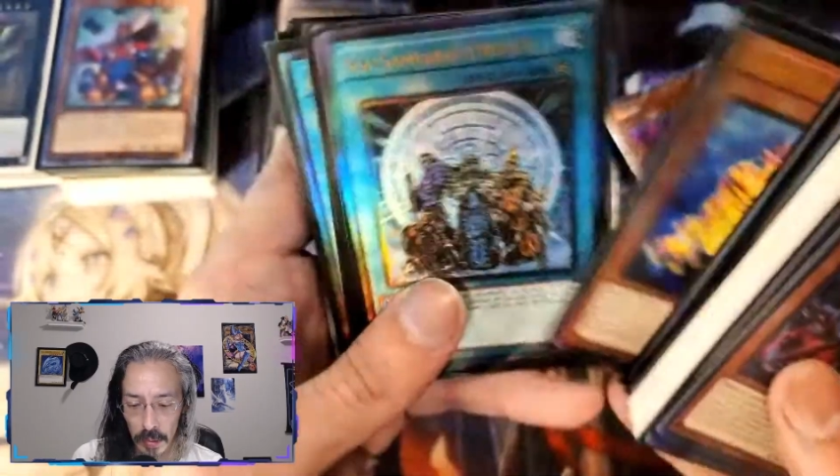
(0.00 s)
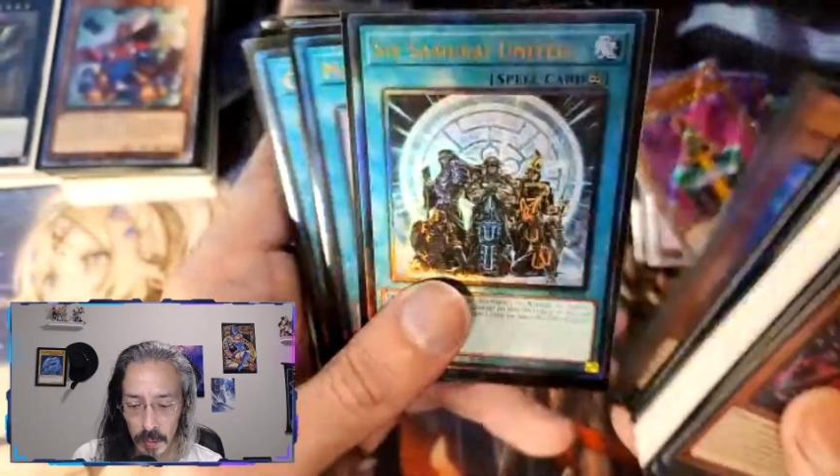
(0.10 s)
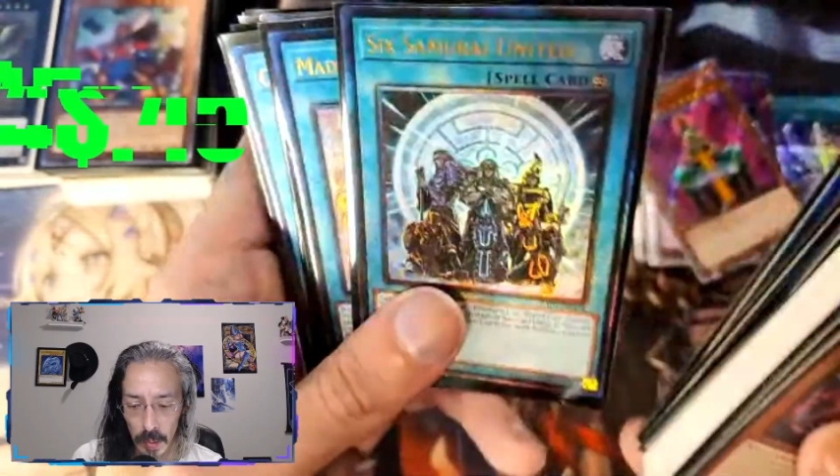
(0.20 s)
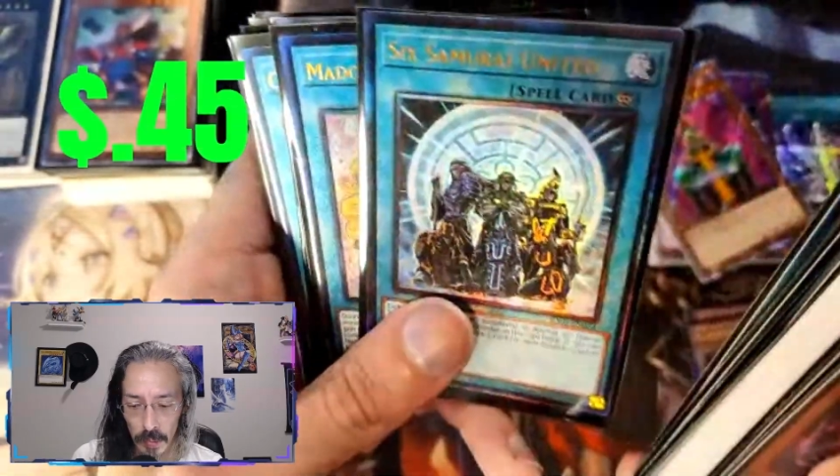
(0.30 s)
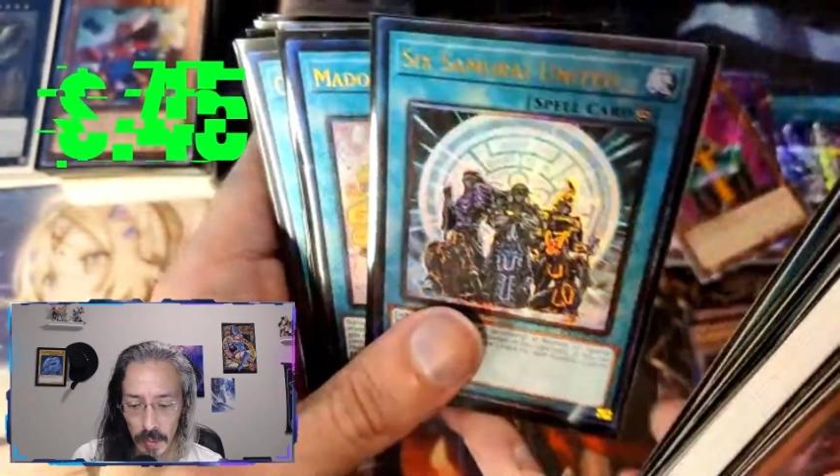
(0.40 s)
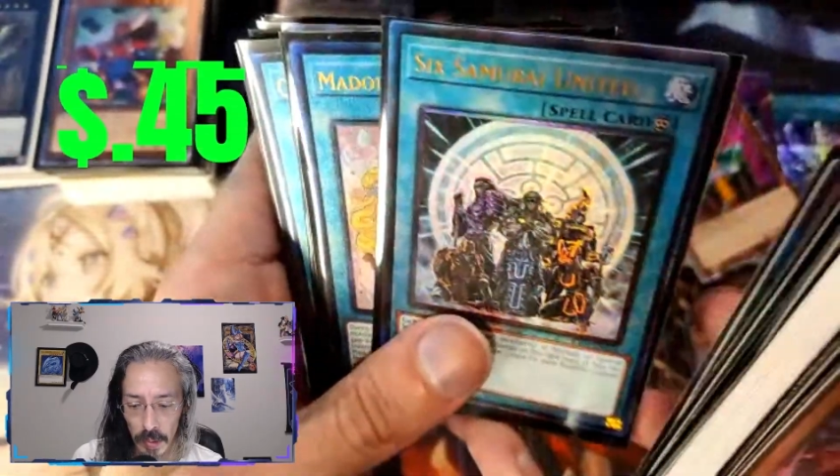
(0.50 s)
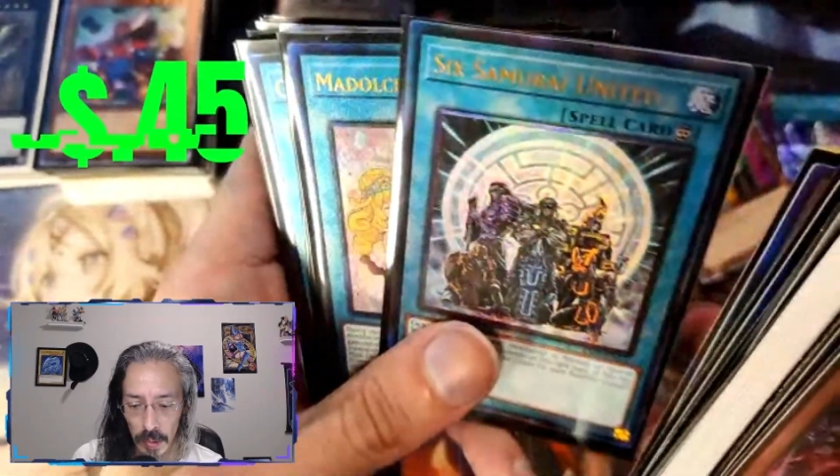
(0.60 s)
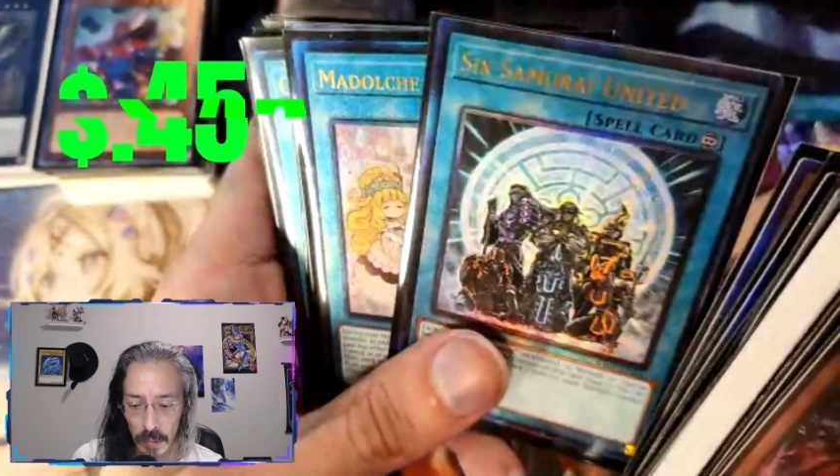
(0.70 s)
Swap Frog.